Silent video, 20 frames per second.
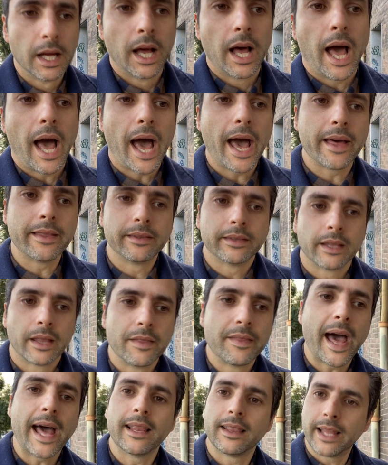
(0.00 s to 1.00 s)
And
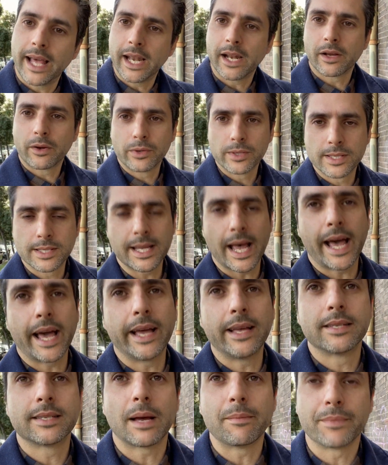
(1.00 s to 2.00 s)
that letter could say
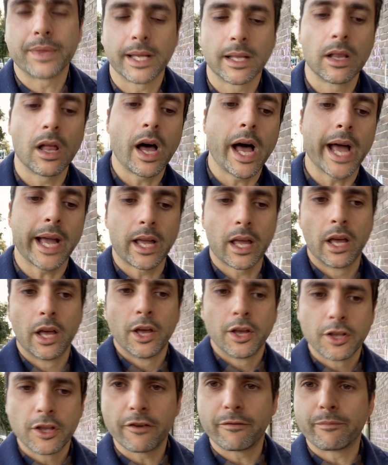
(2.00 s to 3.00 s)
something like,
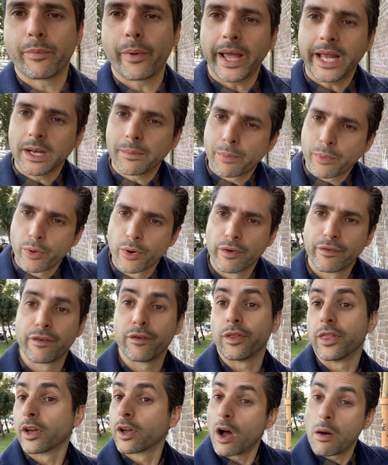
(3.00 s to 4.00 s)
you've been approved for
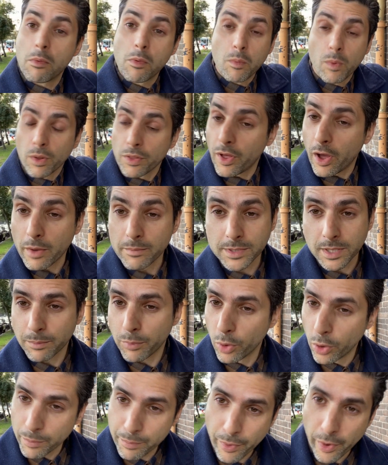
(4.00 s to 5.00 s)
the Commonwealth Home
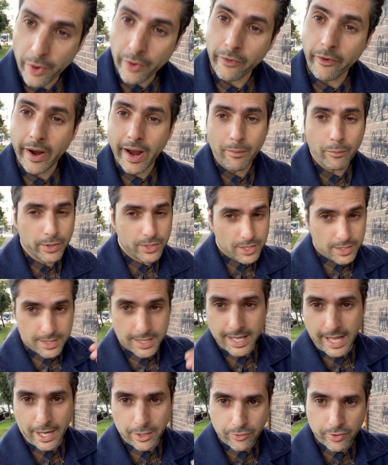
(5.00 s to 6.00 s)
Support Program, which is the
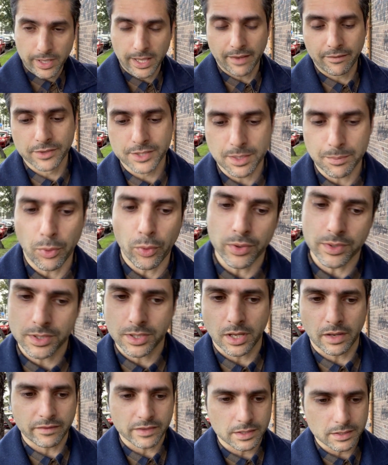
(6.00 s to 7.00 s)
entry-level support
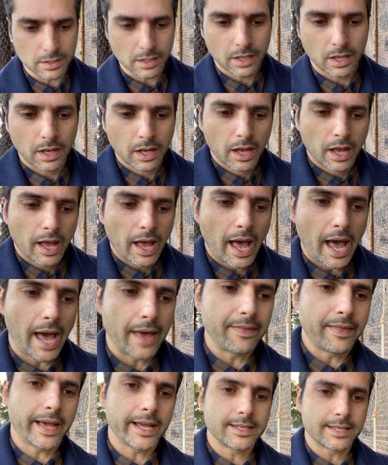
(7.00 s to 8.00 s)
service. And
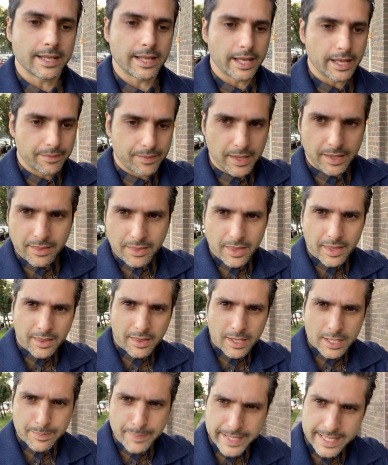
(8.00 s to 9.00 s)
these are the
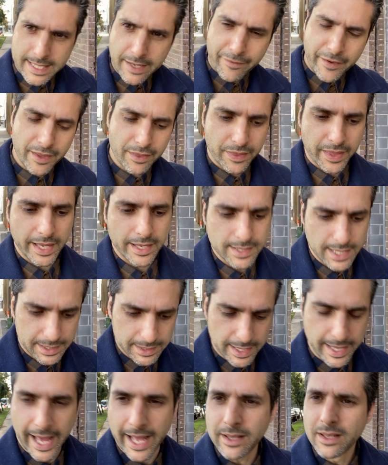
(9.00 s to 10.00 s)
specific things under
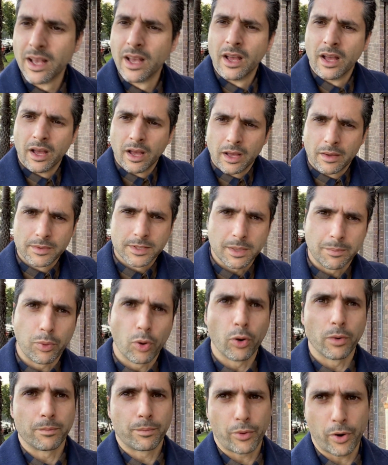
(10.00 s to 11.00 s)
that
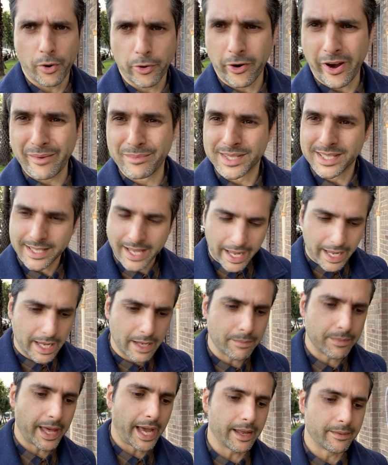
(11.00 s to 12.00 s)
support program scheme
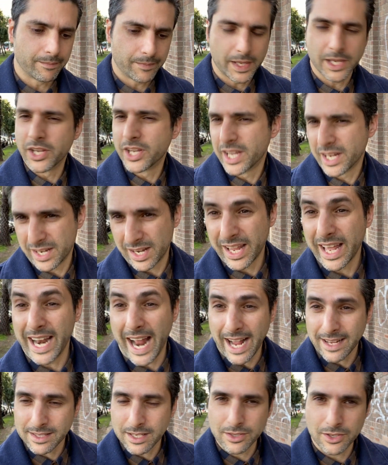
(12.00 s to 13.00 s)
that you can get
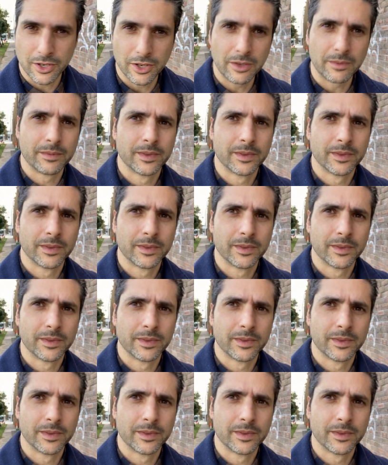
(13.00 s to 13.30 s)
access to.